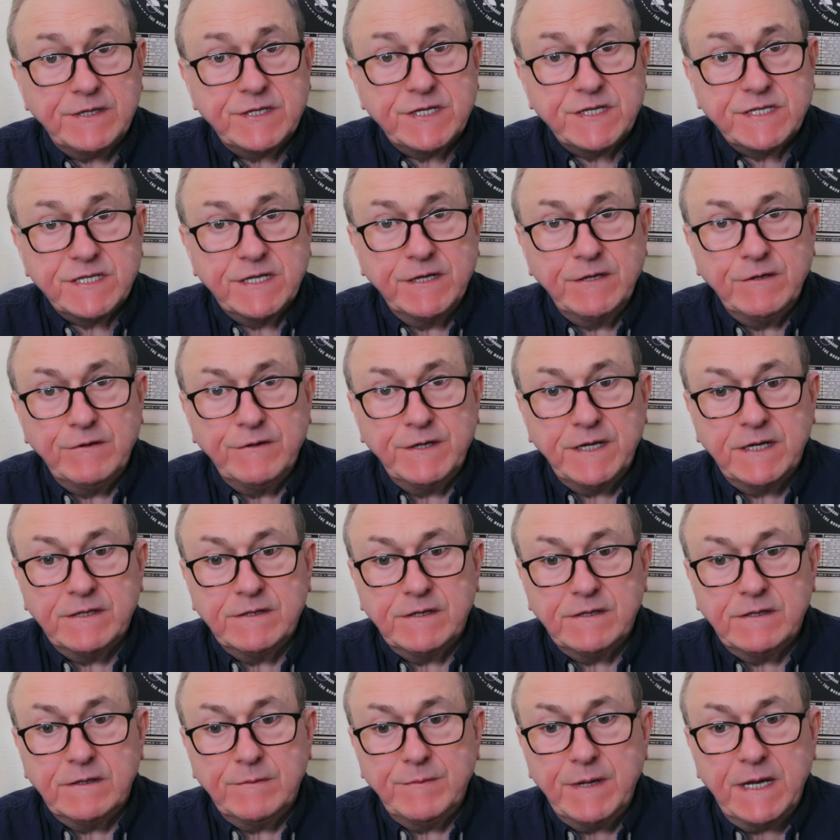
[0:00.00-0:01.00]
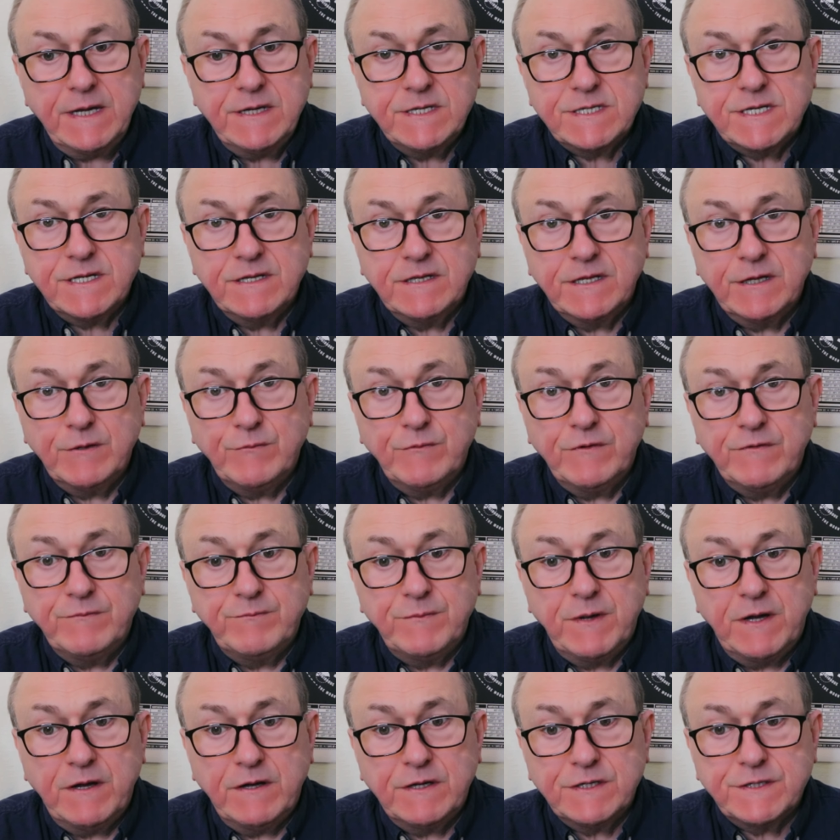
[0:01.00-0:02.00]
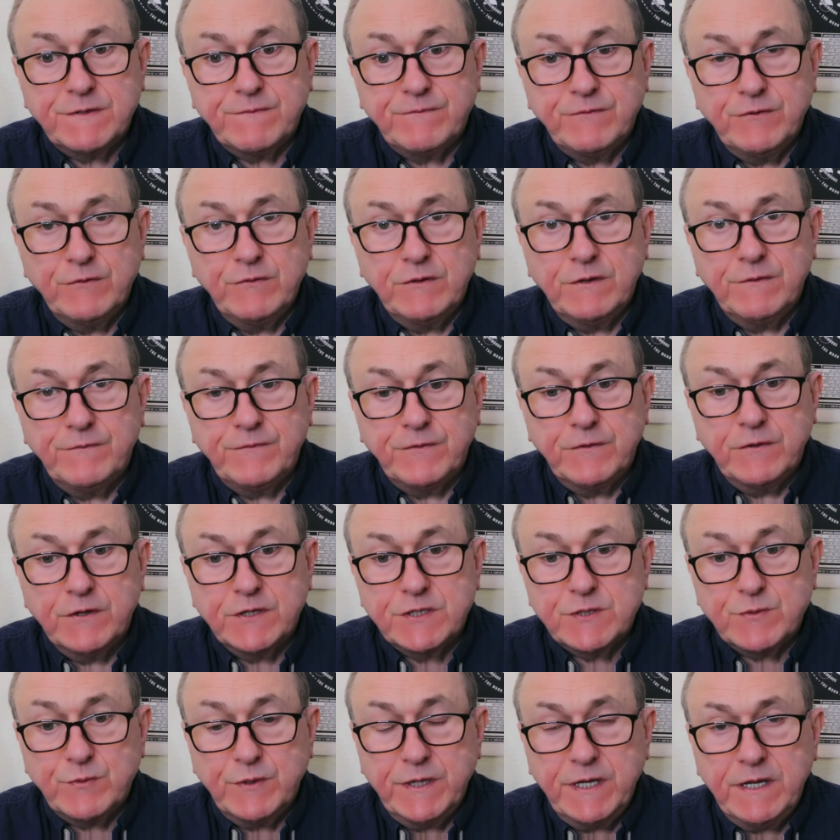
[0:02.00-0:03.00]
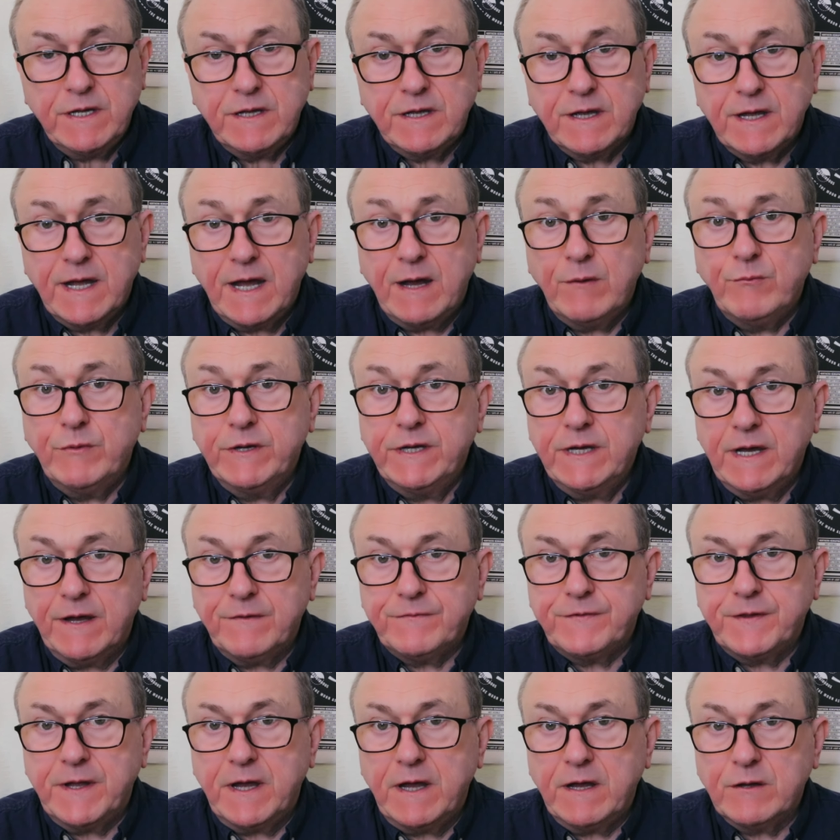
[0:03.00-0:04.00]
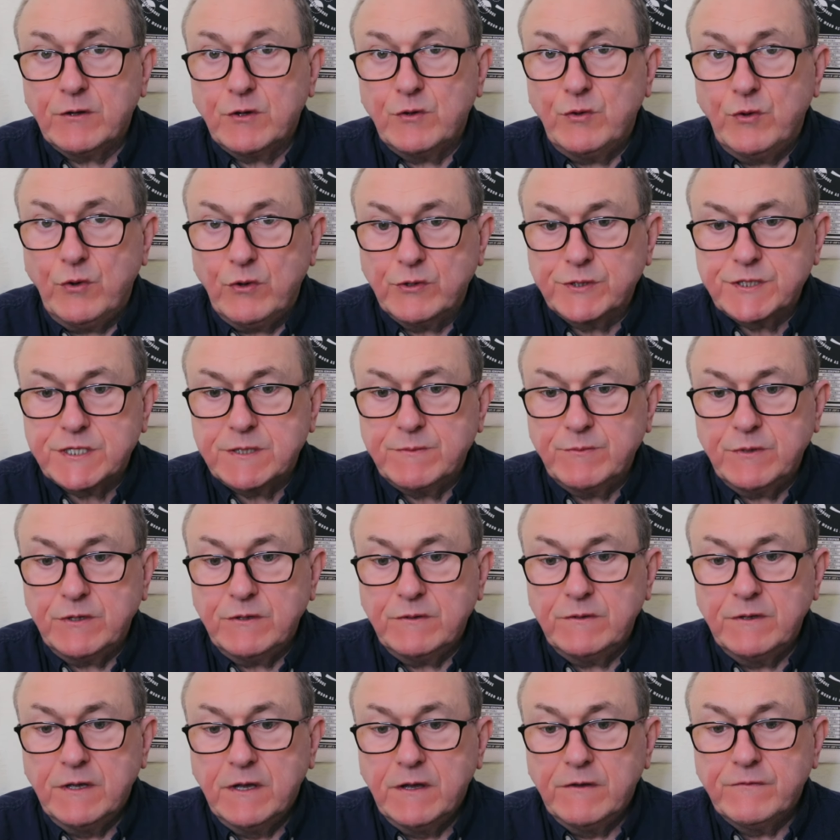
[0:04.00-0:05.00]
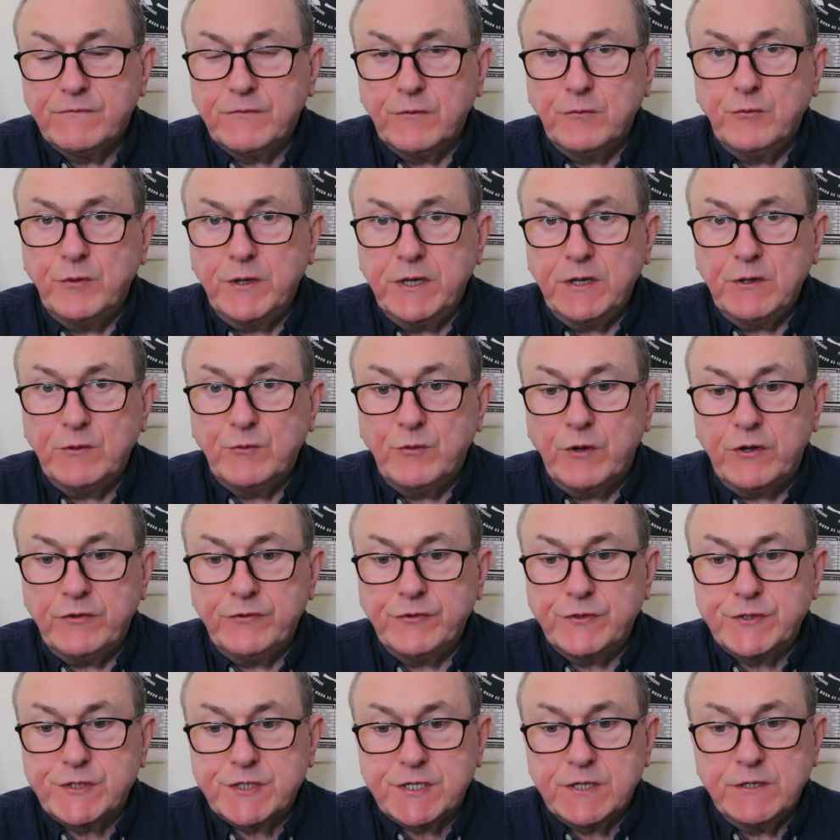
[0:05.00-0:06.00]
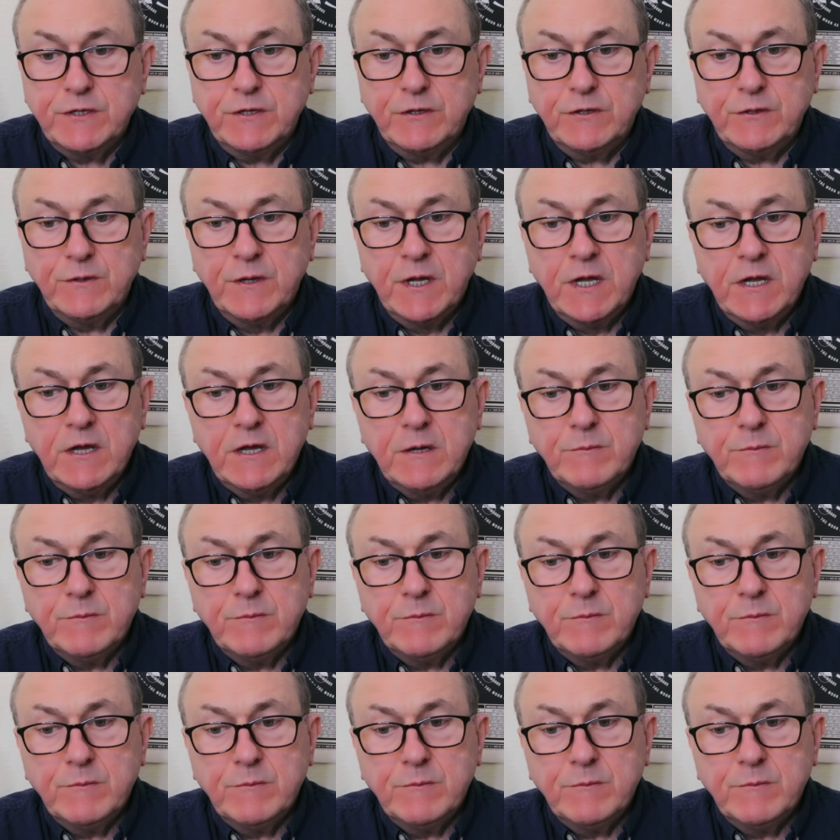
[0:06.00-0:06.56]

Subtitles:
it's still in an amazing link with Mars through the first week, and we have that quarter moon for week 1 too.